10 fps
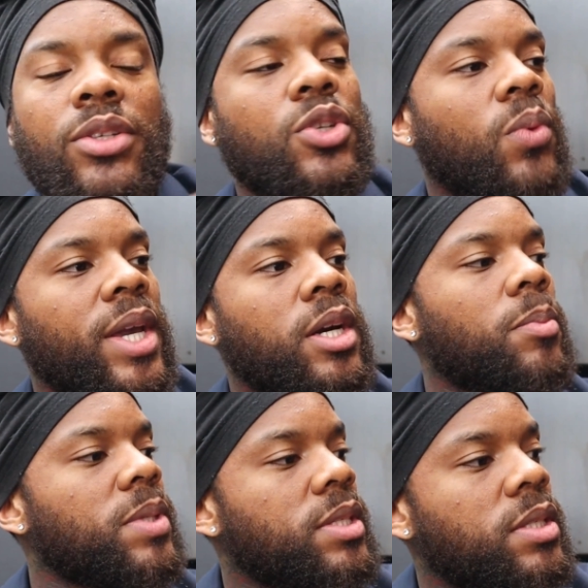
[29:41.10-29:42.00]
to wake
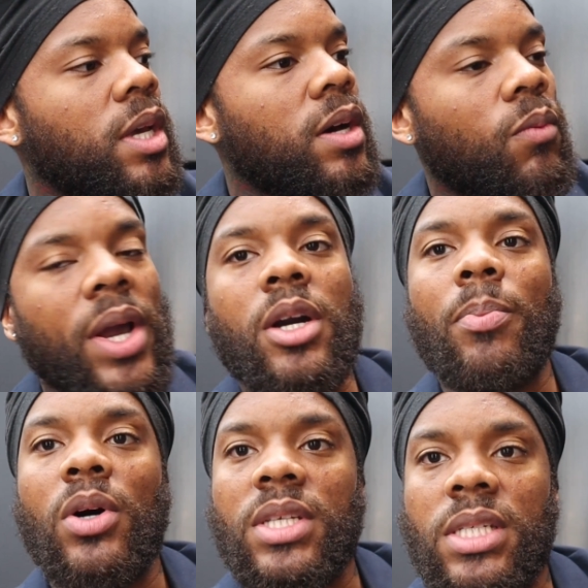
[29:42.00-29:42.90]
up
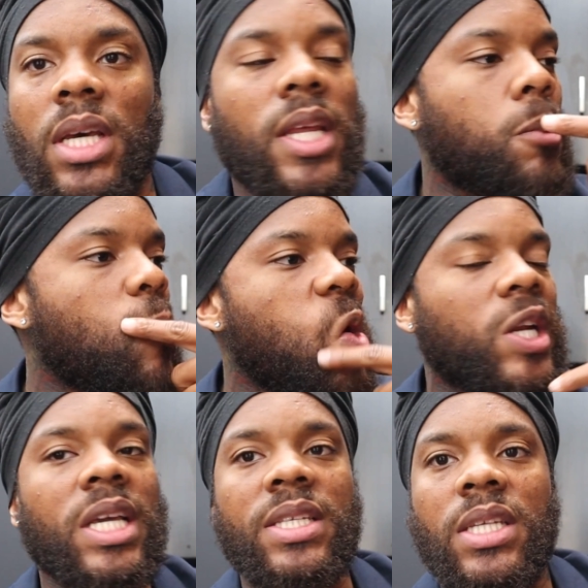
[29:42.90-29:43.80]
on a Sunday
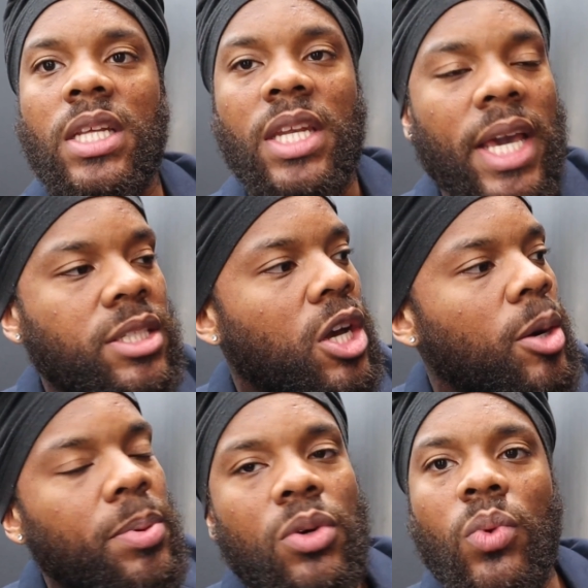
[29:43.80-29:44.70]
morning and see the next
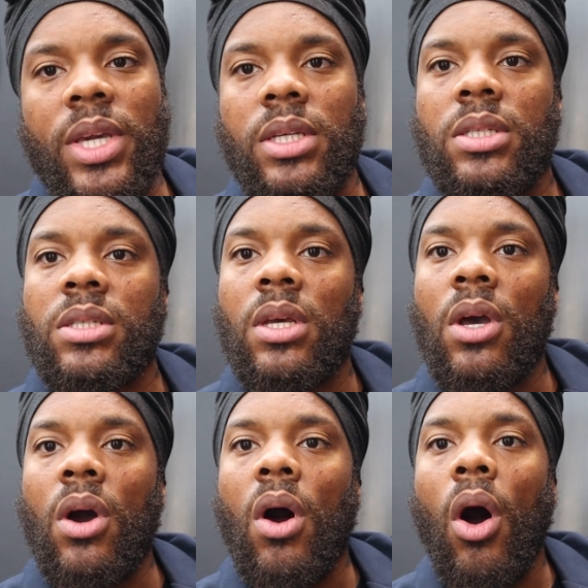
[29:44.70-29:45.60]
couple of weeks
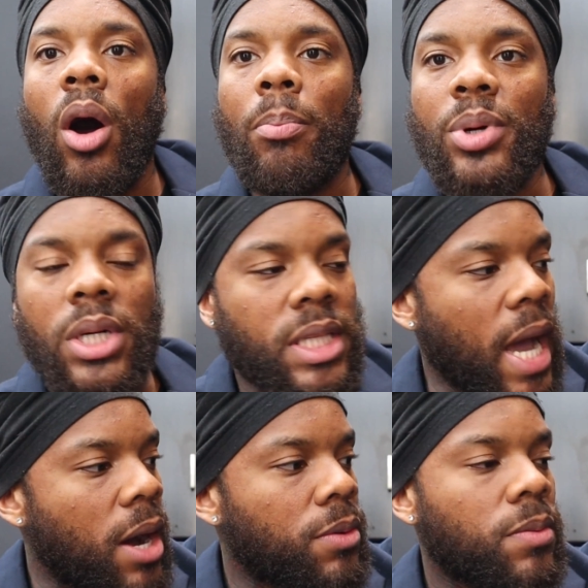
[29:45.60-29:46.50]
are booked
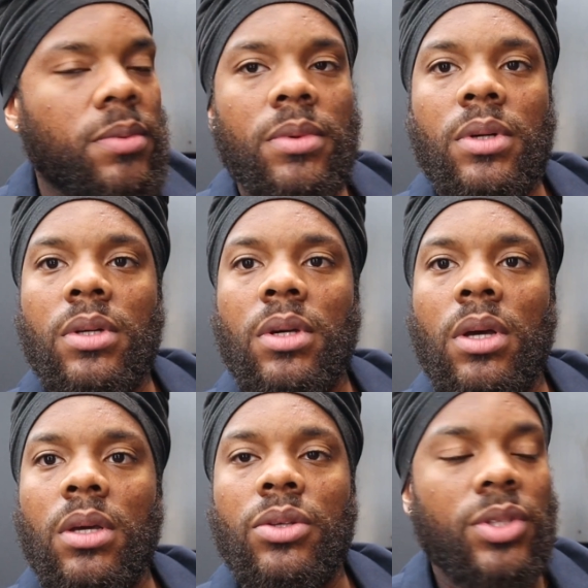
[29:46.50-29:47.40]
out?
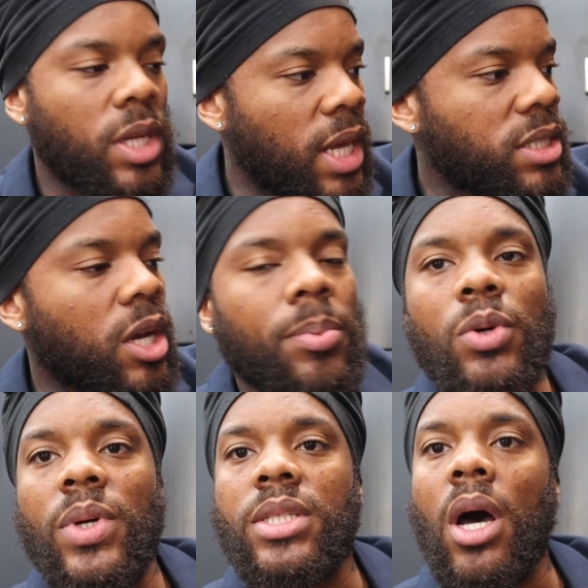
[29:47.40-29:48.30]
The next couple
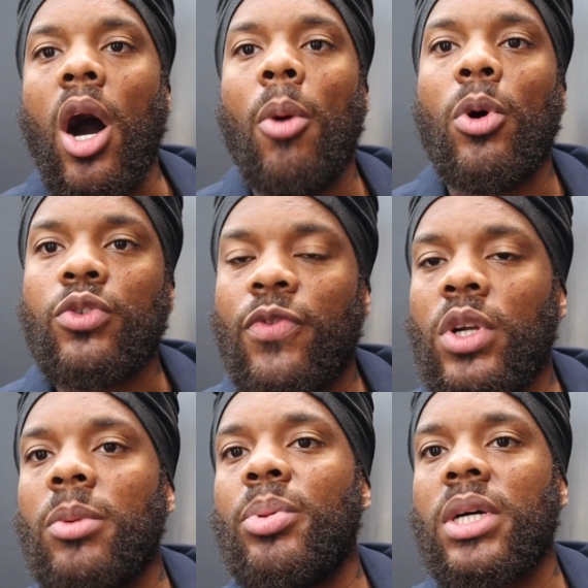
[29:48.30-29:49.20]
of weeks are almost
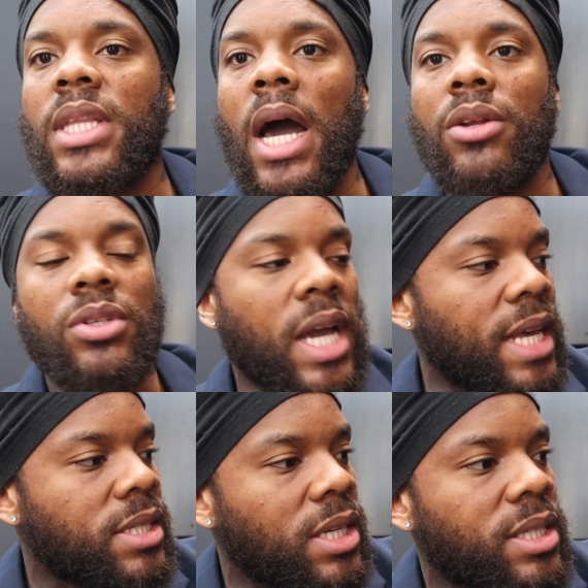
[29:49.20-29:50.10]
fully booked out. You got
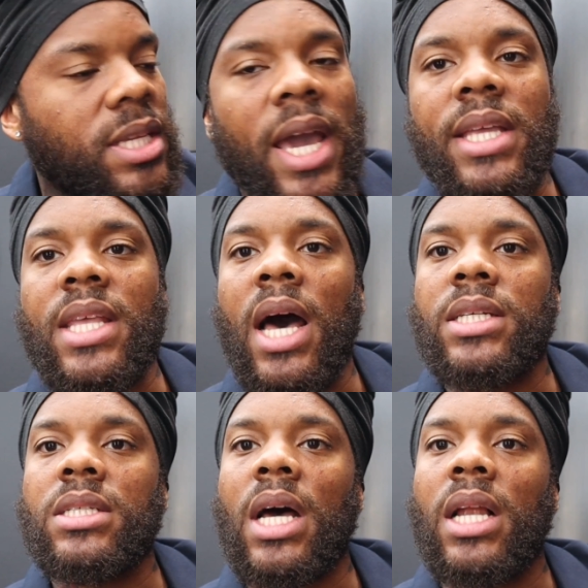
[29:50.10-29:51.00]
$6,000 to
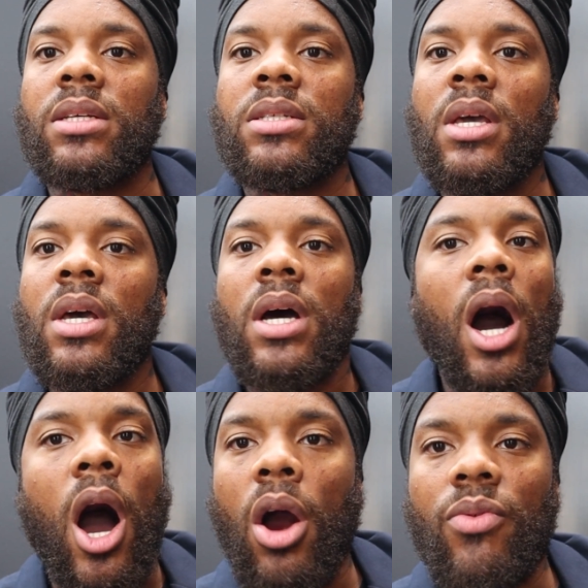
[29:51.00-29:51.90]
$8,000
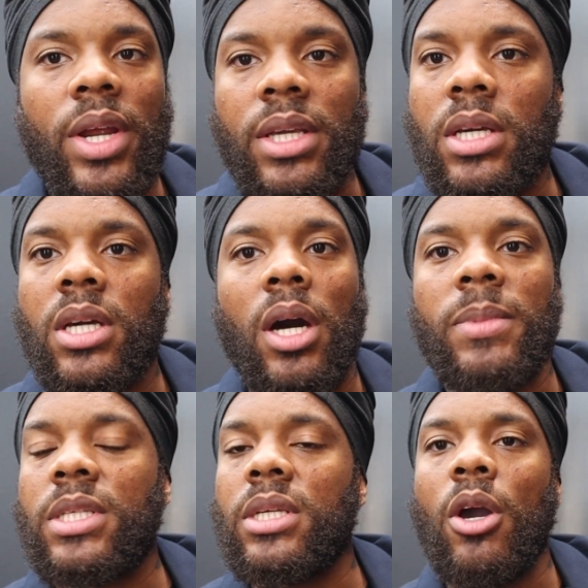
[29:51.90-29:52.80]
already
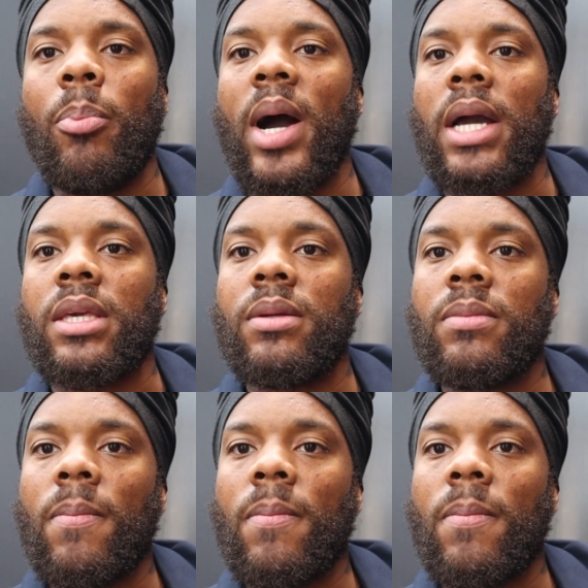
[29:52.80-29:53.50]
coming to your pocket.